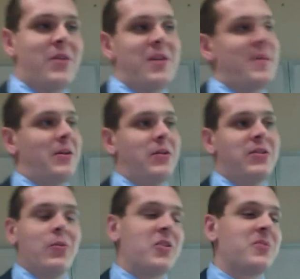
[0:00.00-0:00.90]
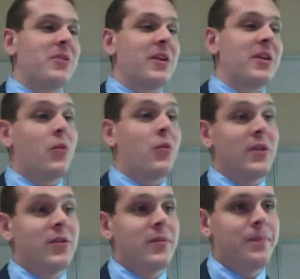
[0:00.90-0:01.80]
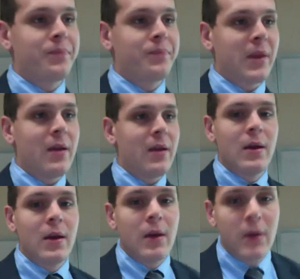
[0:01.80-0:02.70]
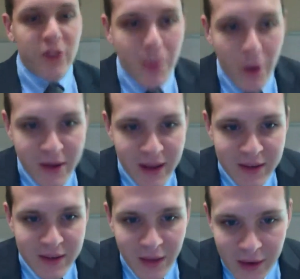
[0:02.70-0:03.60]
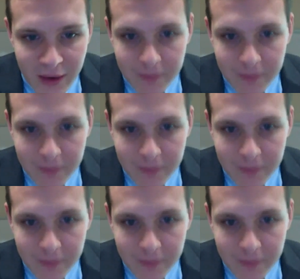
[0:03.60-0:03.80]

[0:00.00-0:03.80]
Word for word: You might lose some words, but you'll get some points. Okay. So Gamar takes nothing.